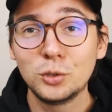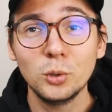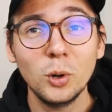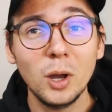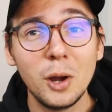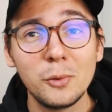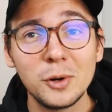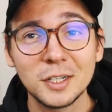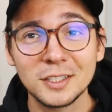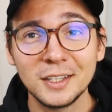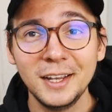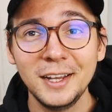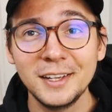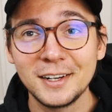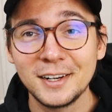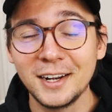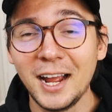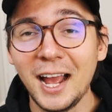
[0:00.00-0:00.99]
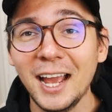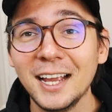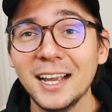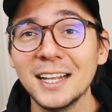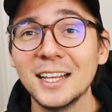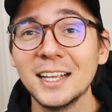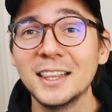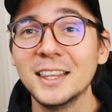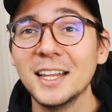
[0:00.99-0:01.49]
Two hours later, I
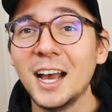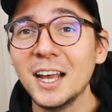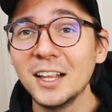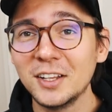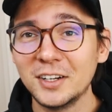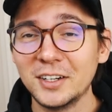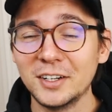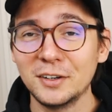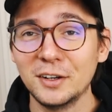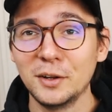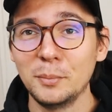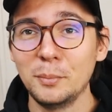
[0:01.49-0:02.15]
got another